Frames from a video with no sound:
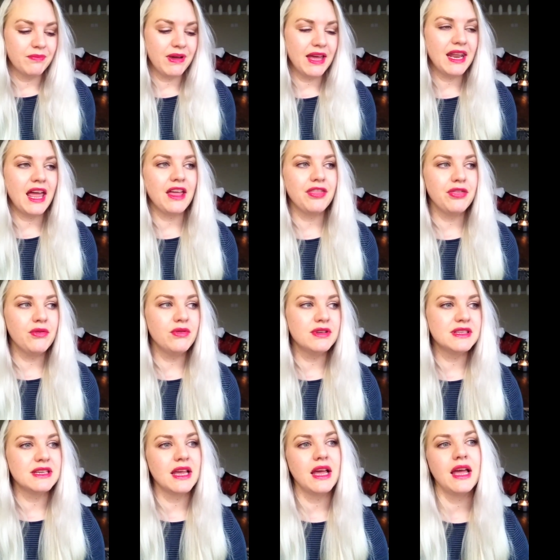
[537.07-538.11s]
But I
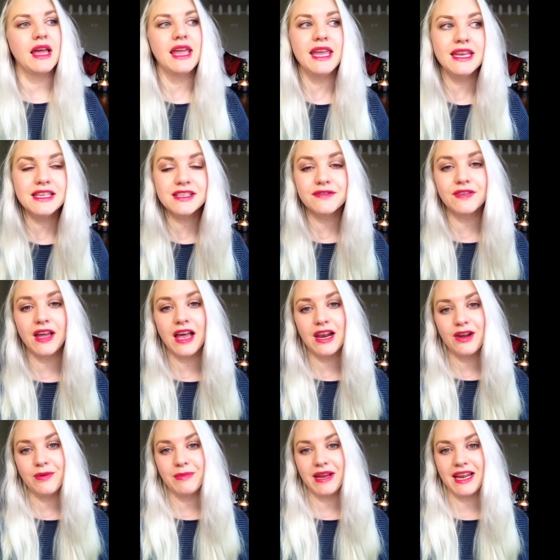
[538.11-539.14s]
thought a hint of
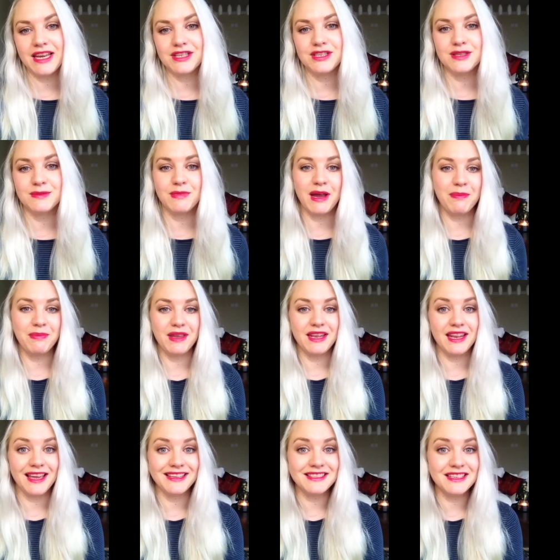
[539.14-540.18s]
color on my lashes might be a
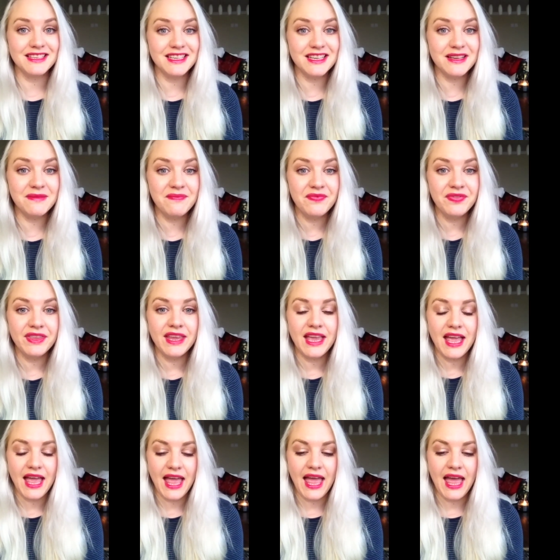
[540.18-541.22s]
nice idea.
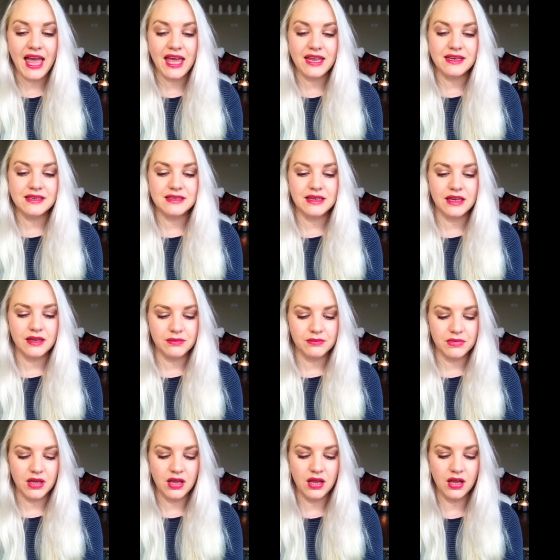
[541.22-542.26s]
And
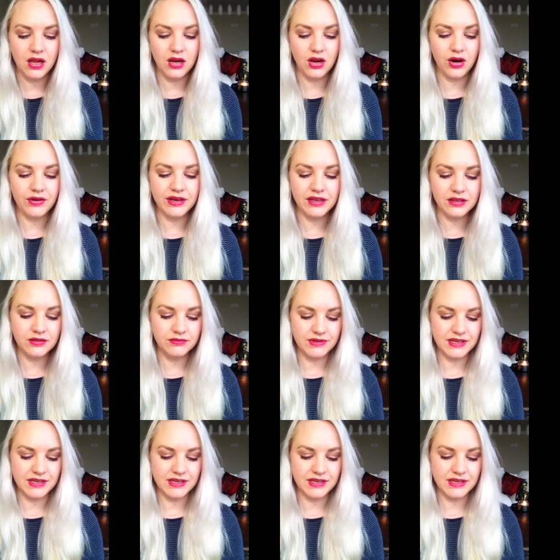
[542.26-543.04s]
L'Oreal